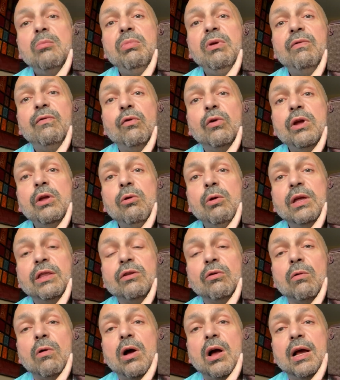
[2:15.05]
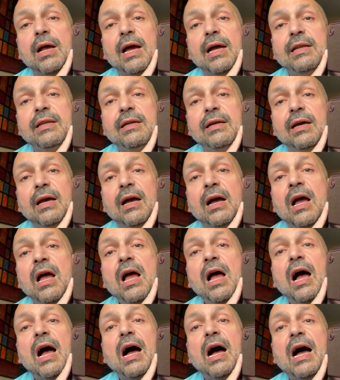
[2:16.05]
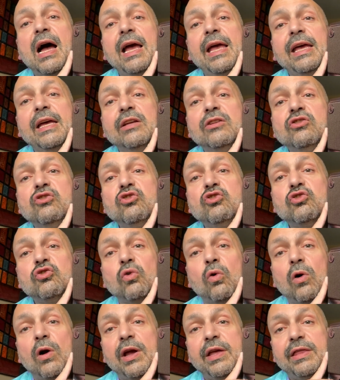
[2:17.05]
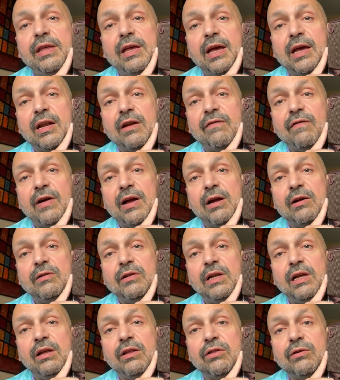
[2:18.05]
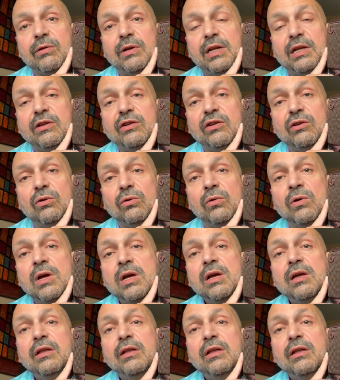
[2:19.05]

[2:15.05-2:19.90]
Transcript: Before you get the wrong idea, I enjoy the Edifier D32.